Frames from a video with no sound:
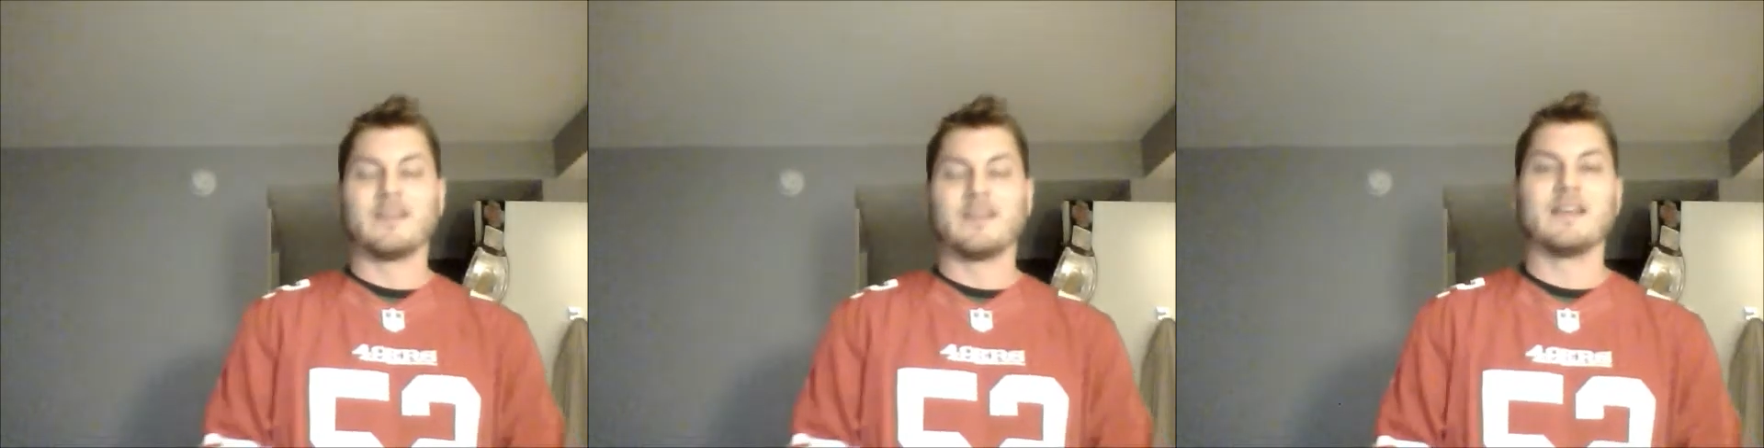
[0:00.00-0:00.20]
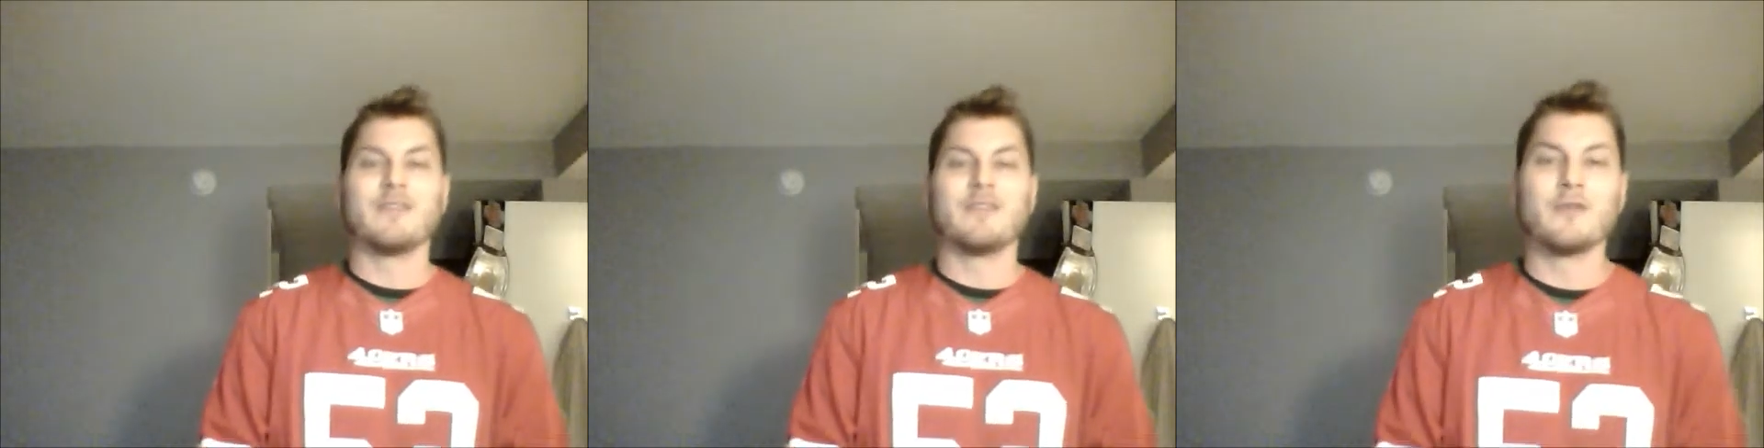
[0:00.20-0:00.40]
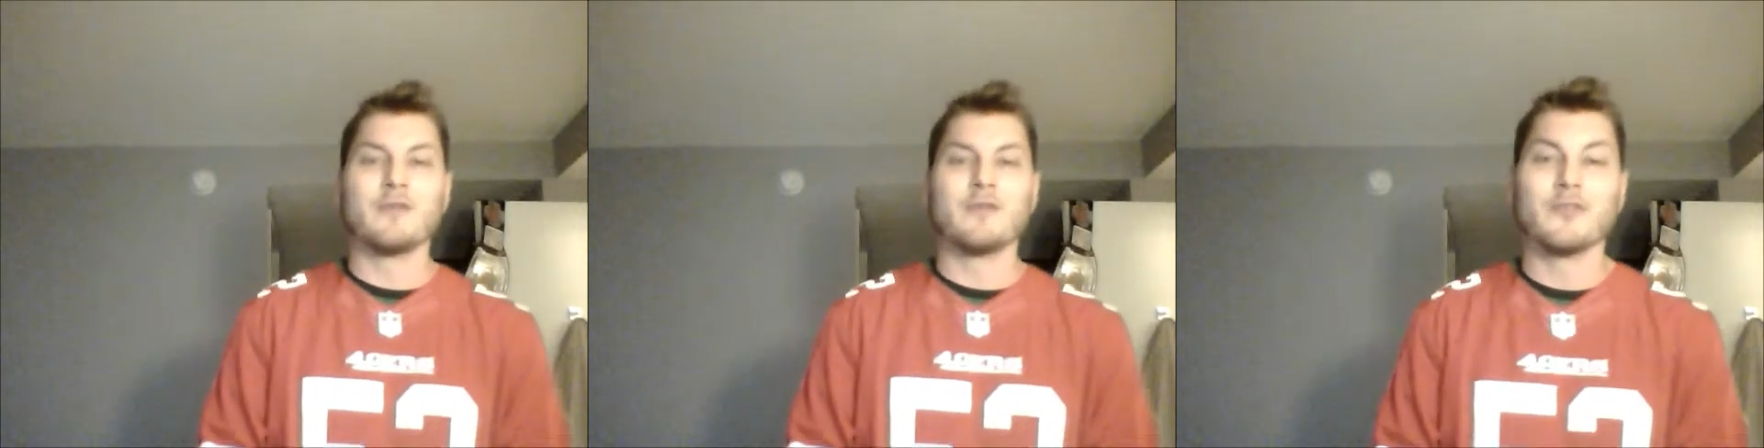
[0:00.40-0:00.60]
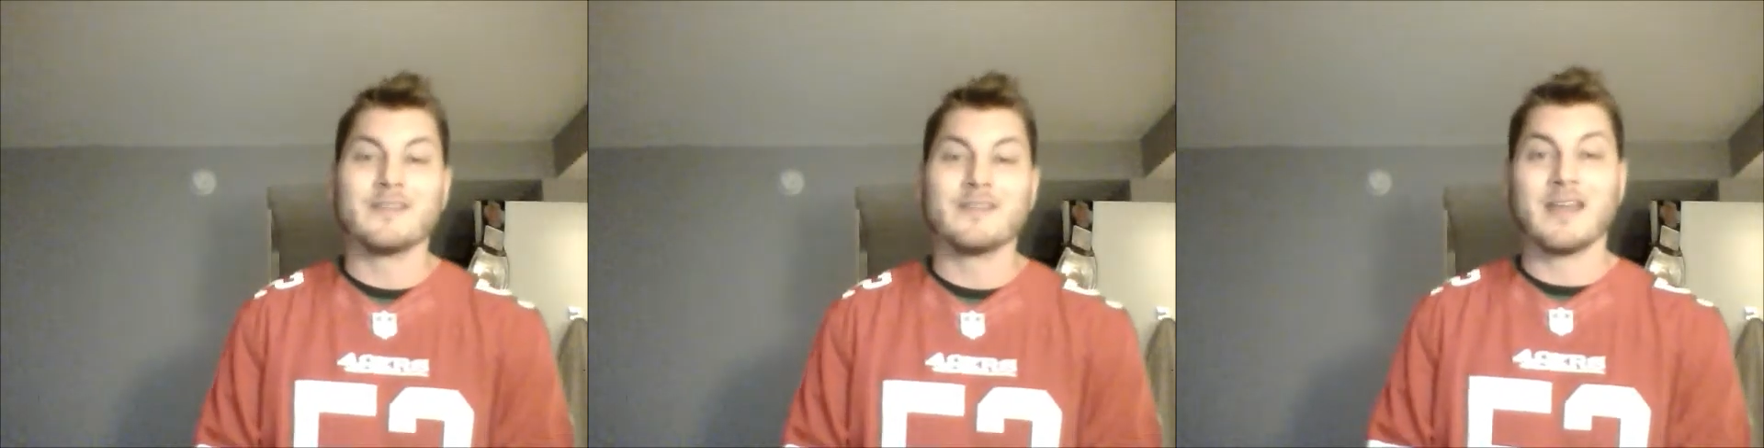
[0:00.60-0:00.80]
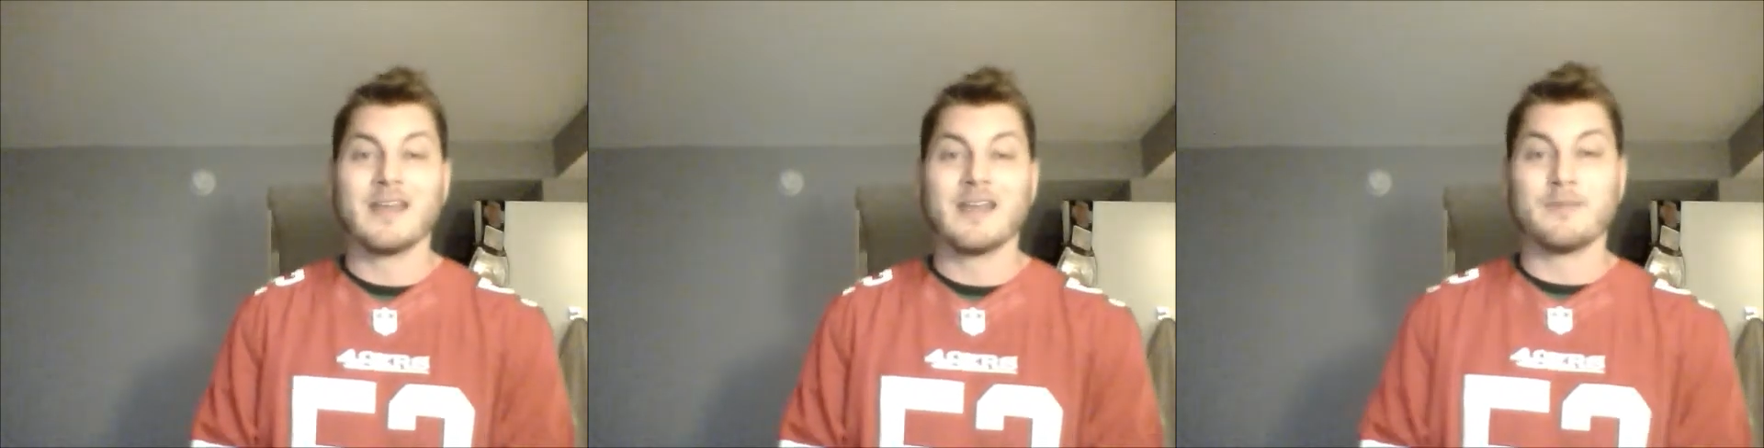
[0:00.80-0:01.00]
Give me only
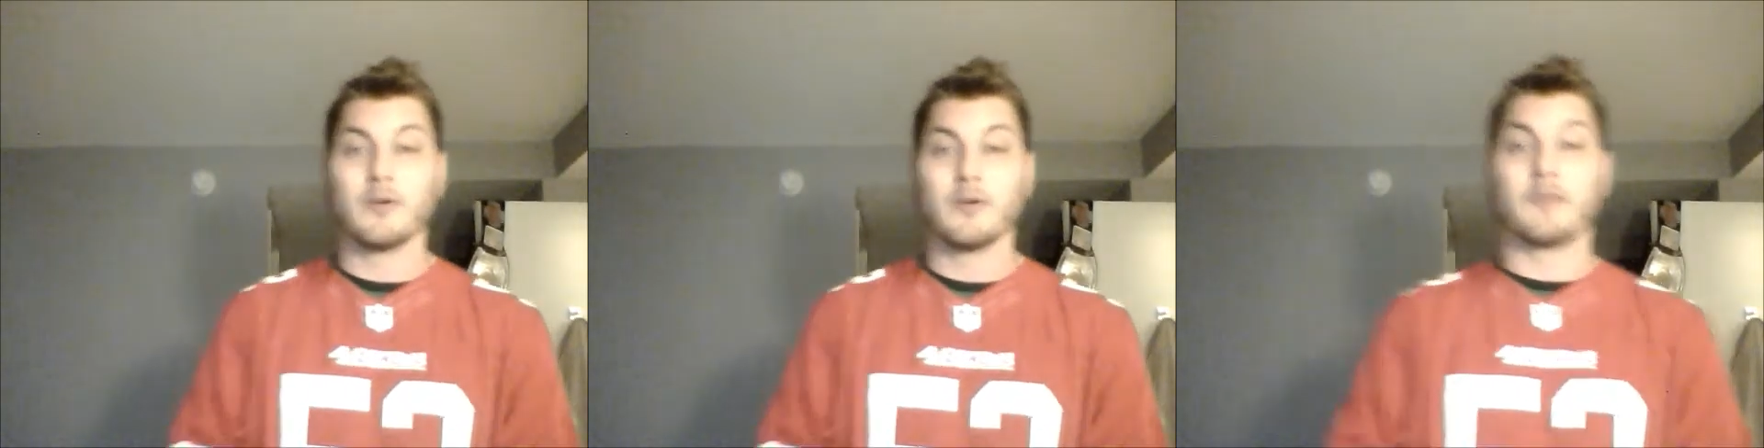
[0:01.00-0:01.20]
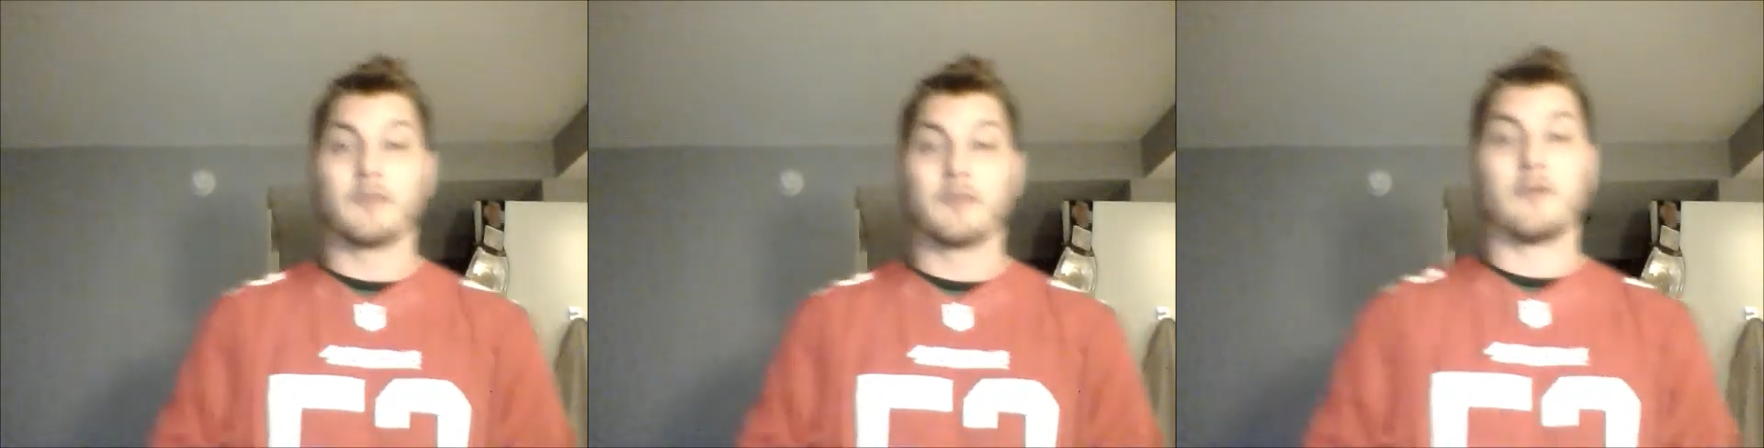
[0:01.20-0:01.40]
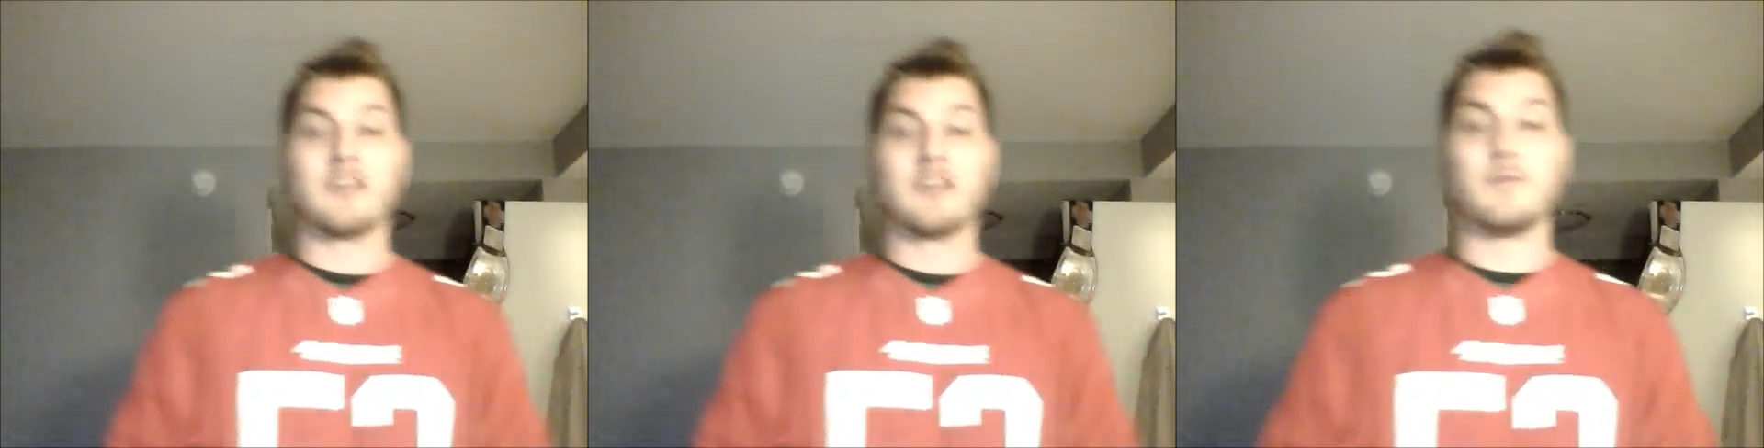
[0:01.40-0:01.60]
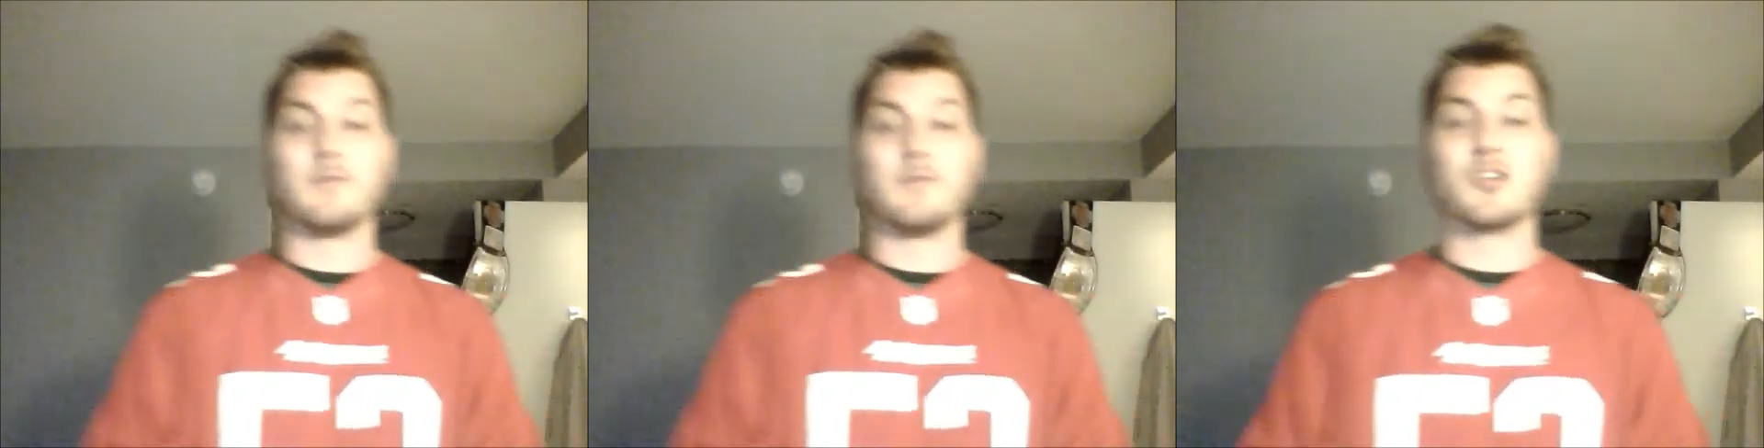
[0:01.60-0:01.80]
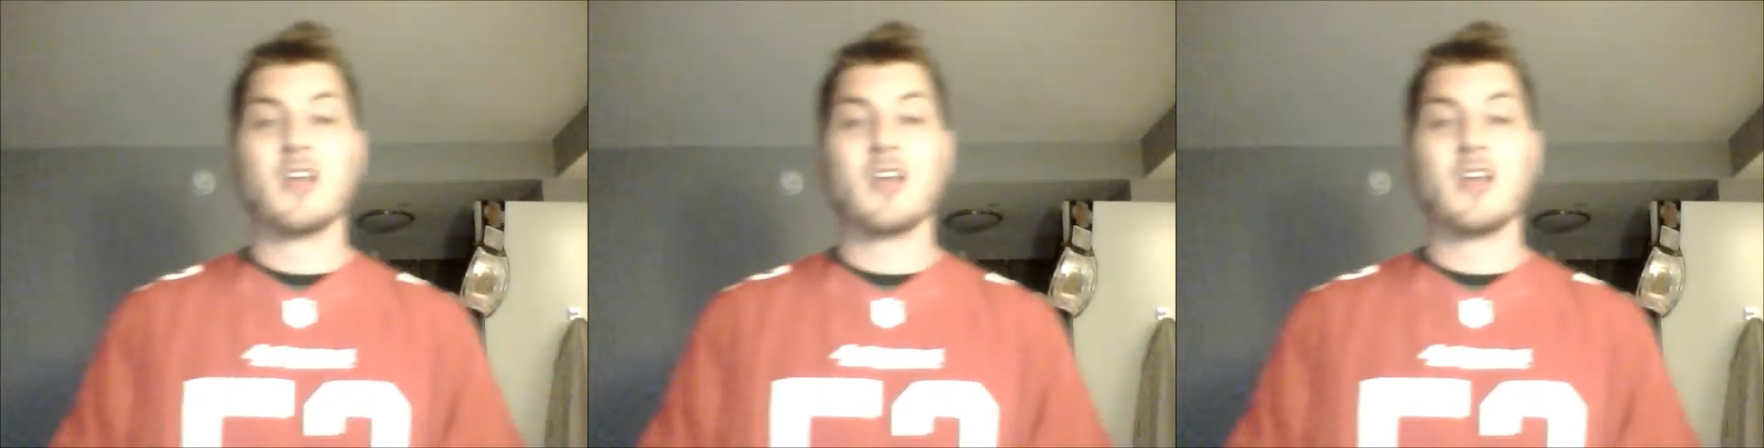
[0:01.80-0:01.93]
10 points for Reggie Bush,